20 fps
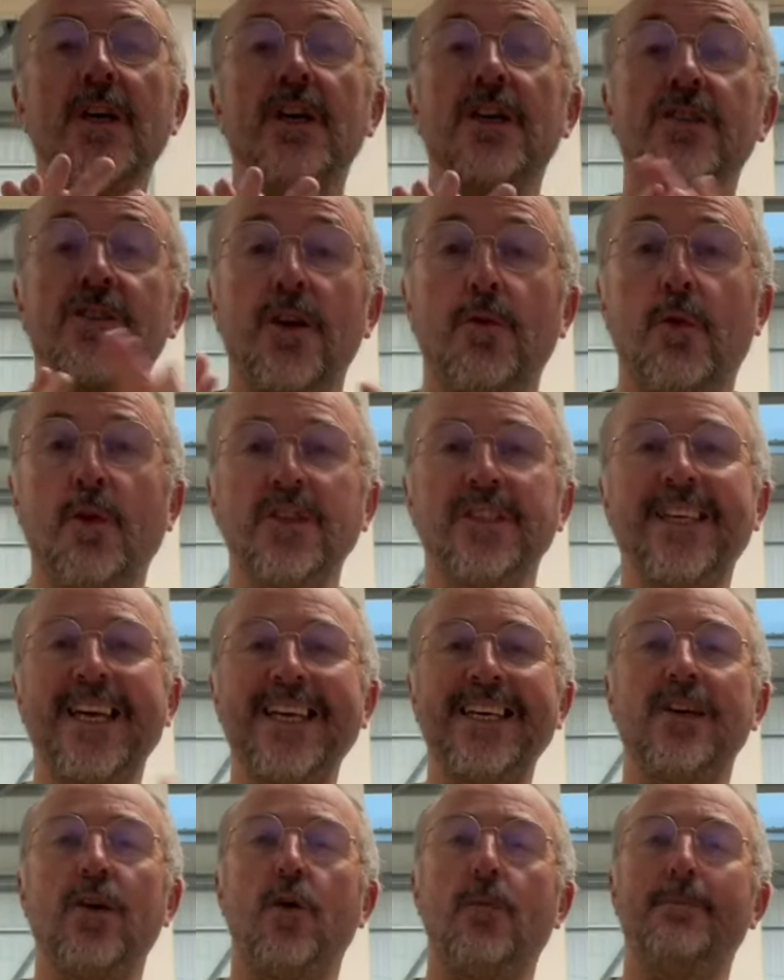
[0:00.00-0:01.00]
So you want to
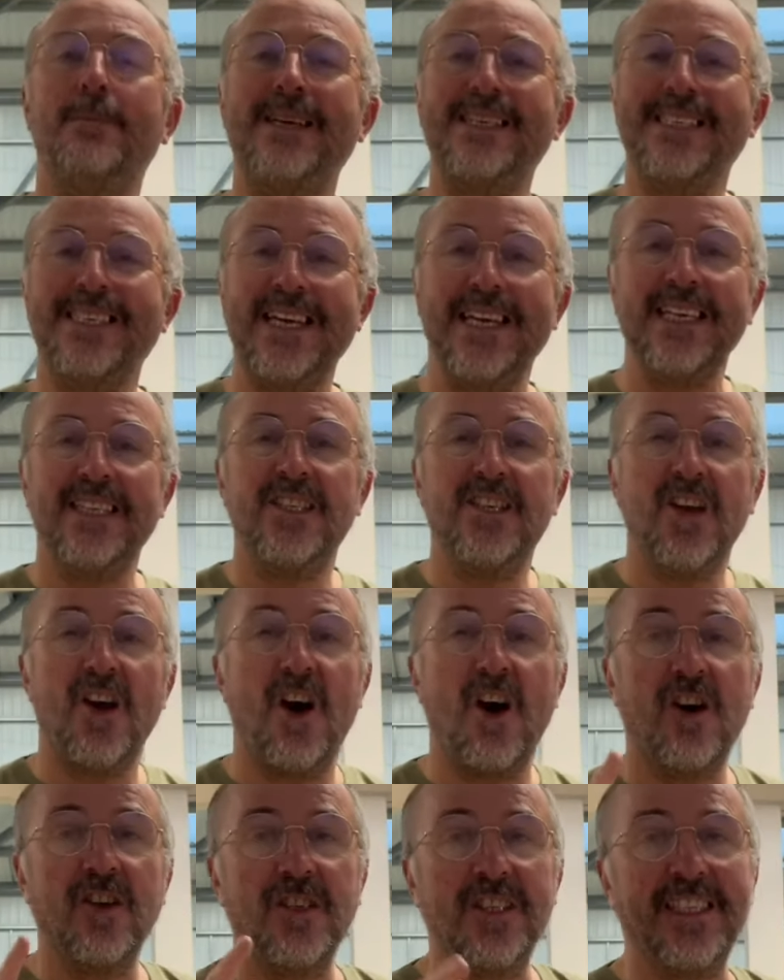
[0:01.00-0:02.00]
get your business
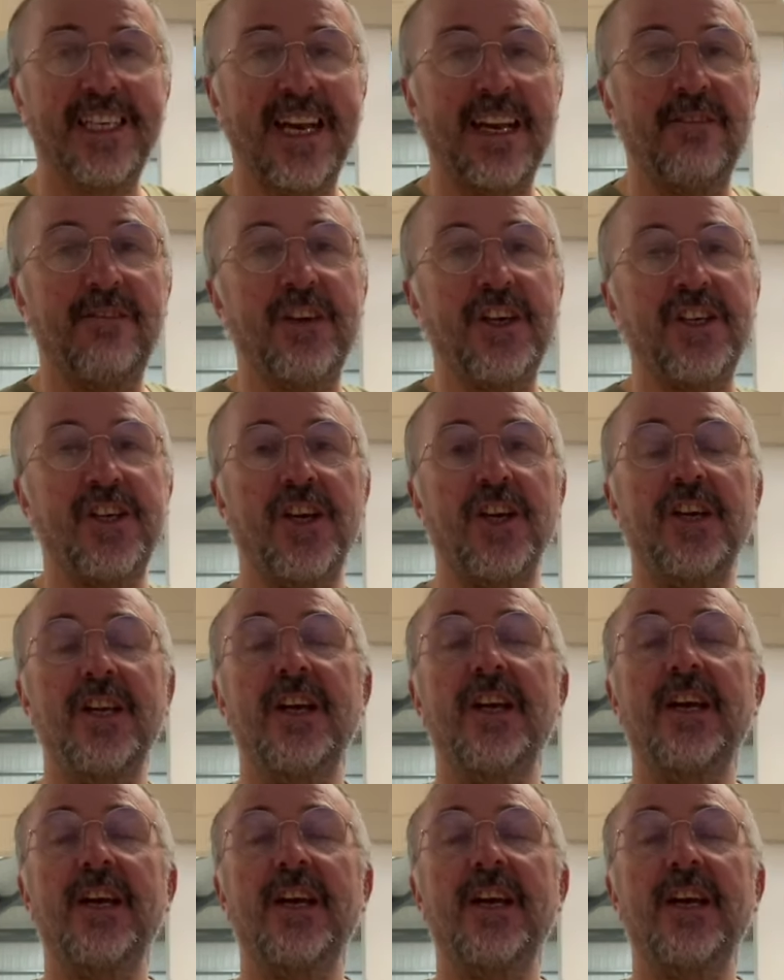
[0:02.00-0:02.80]
onto television?